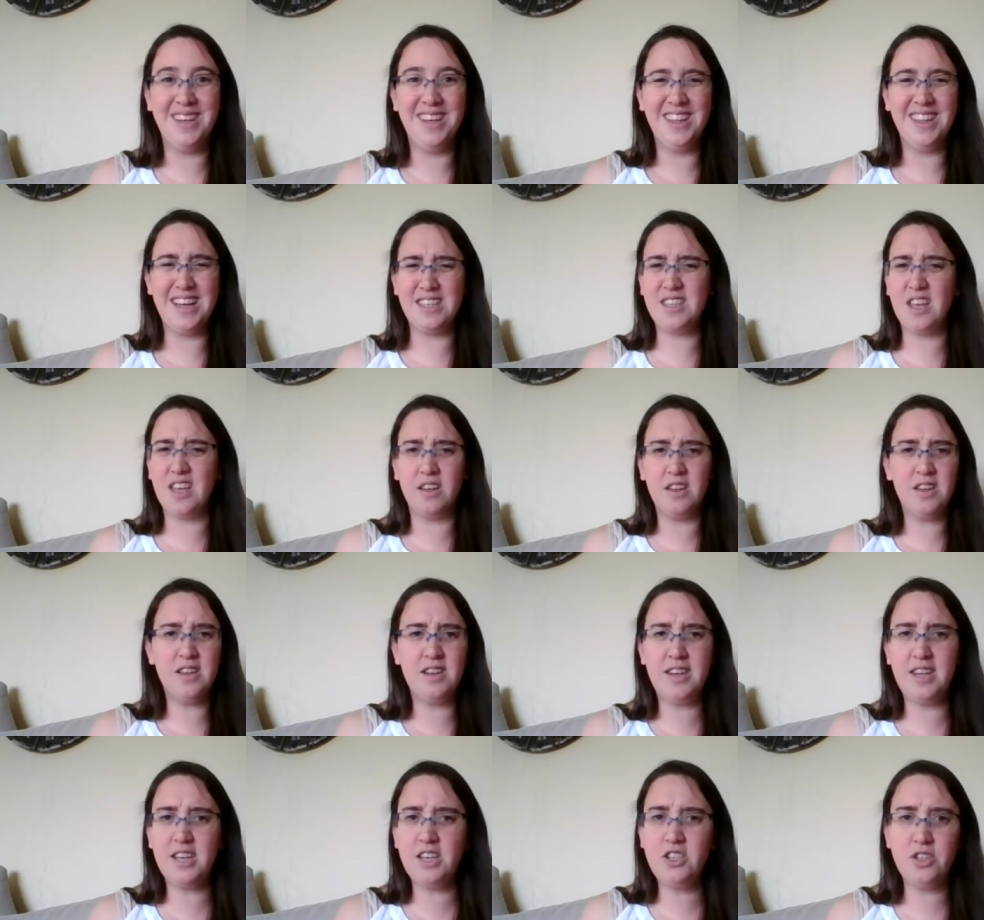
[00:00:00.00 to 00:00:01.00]
That's
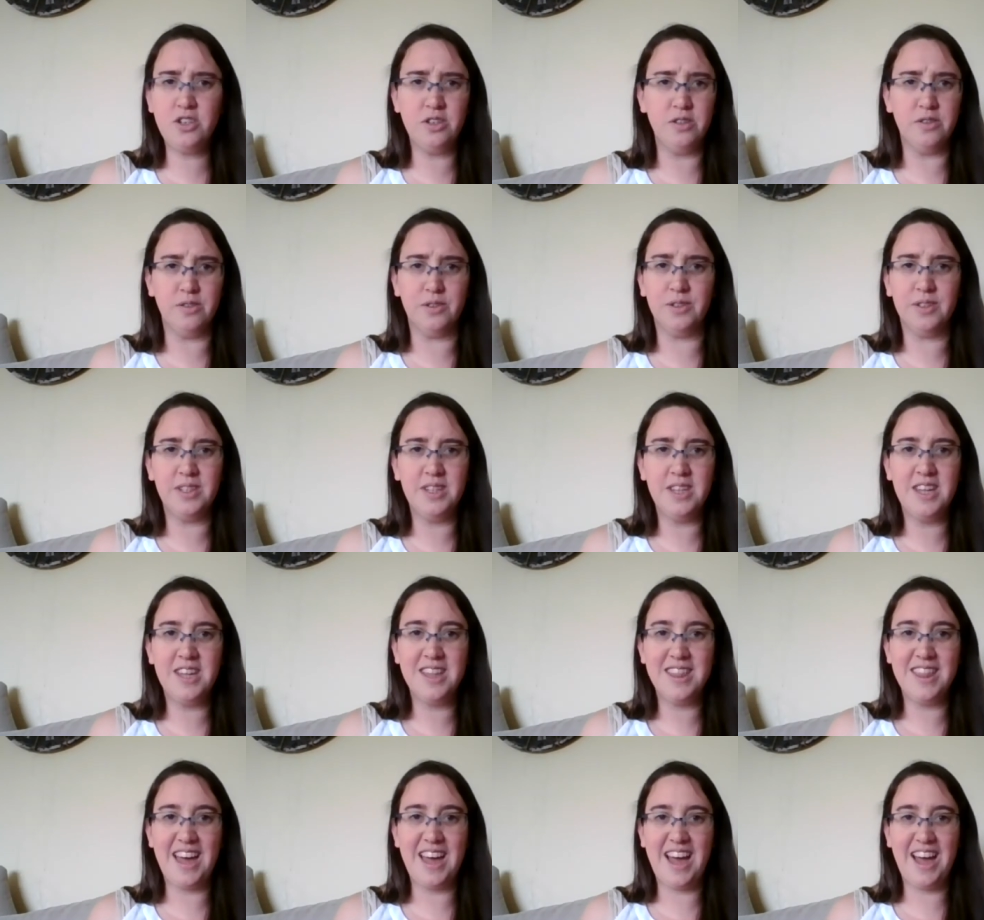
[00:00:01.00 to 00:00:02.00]
unconditional
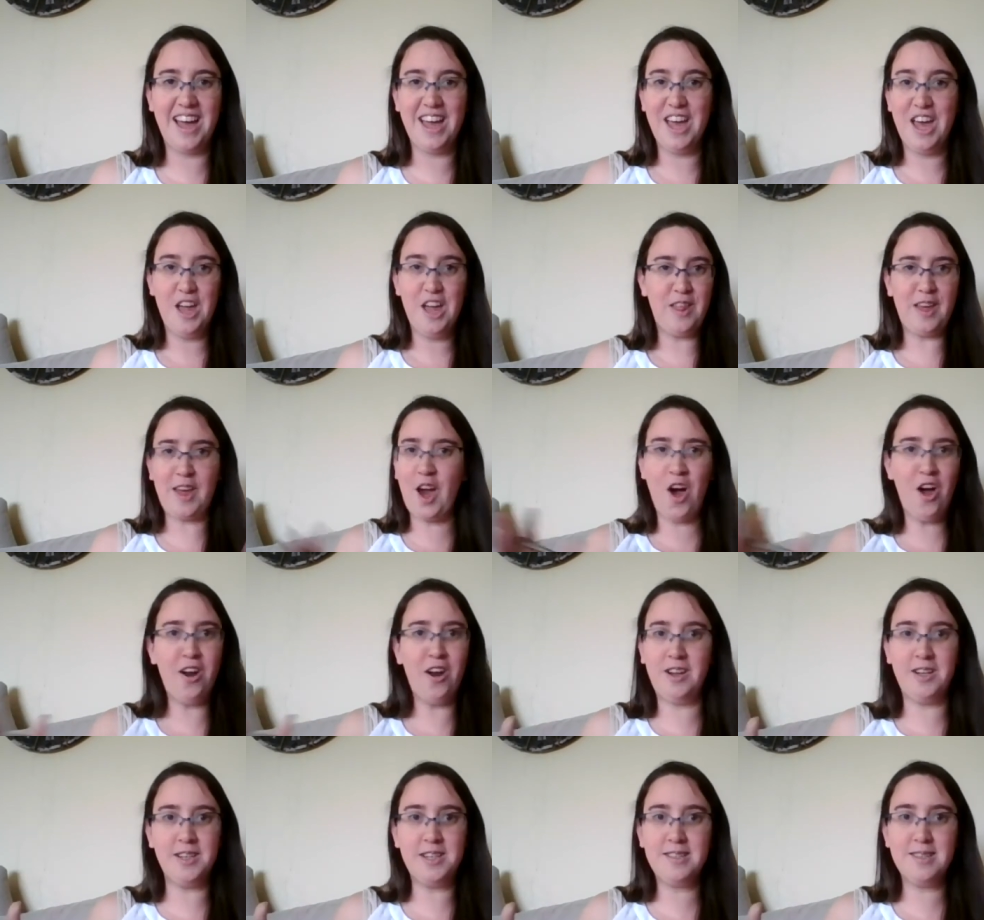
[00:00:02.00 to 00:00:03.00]
that they can't
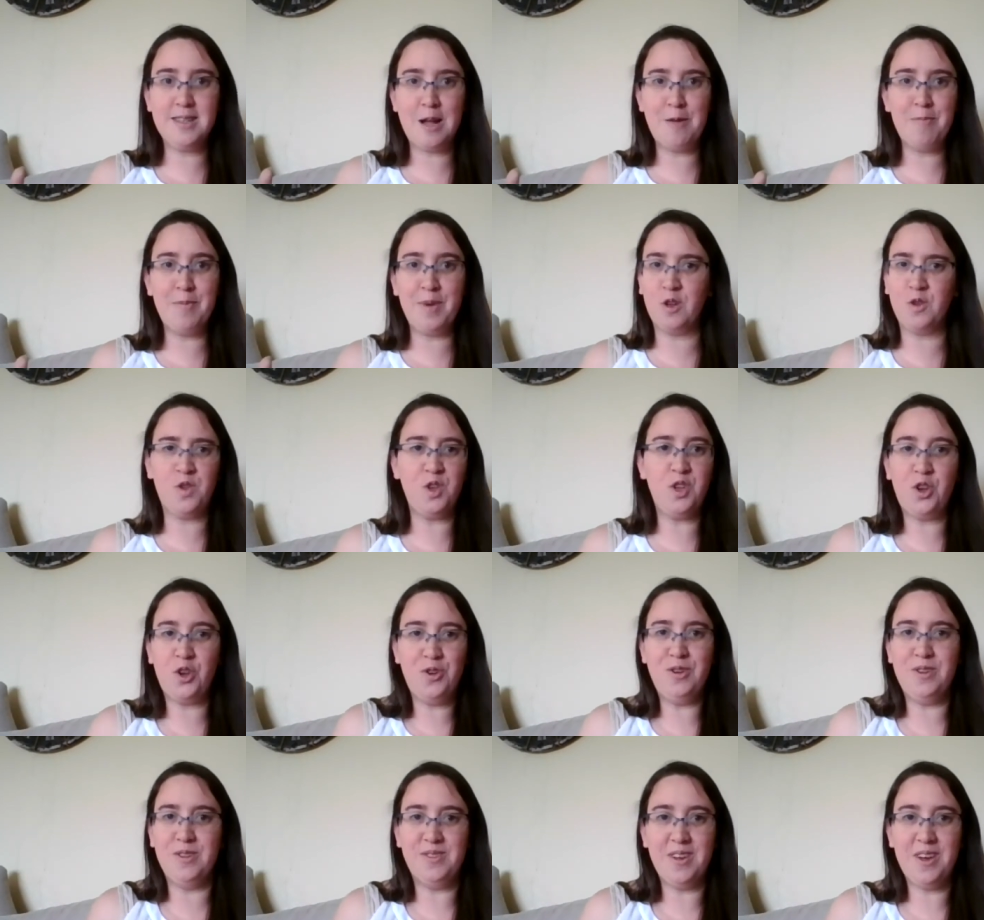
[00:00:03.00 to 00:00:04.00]
understand because they
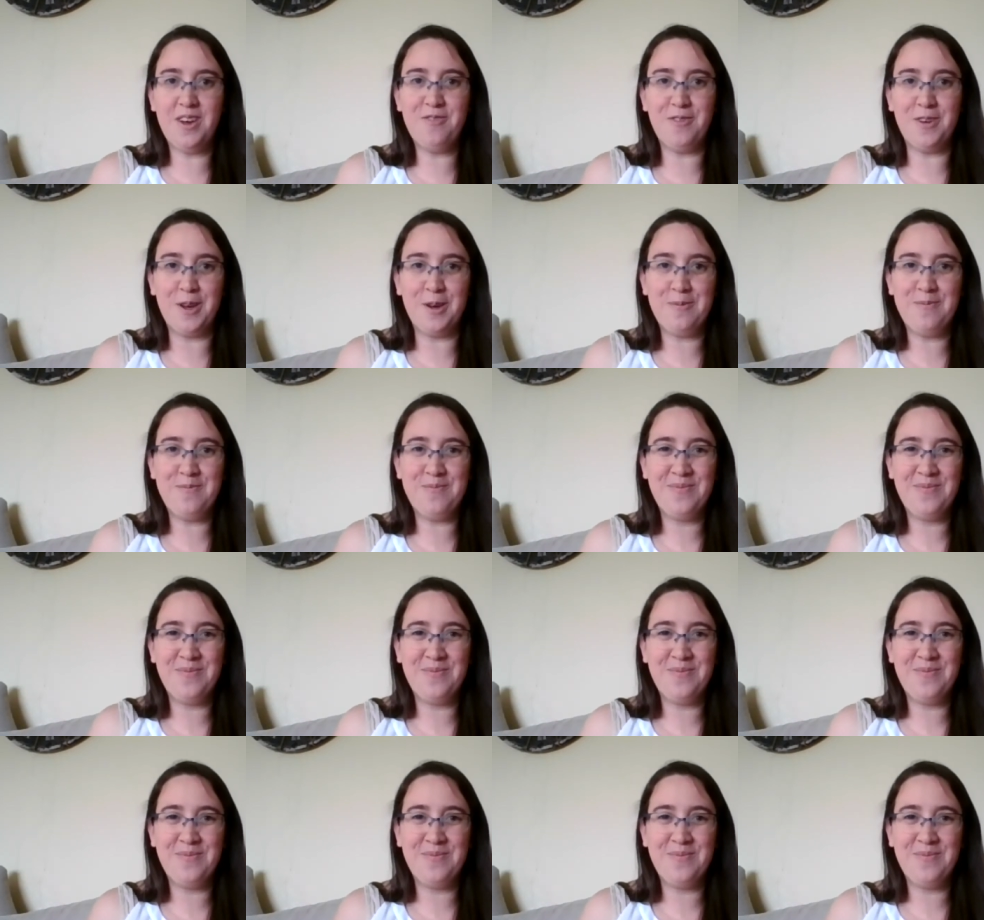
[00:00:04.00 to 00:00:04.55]
don't deserve it.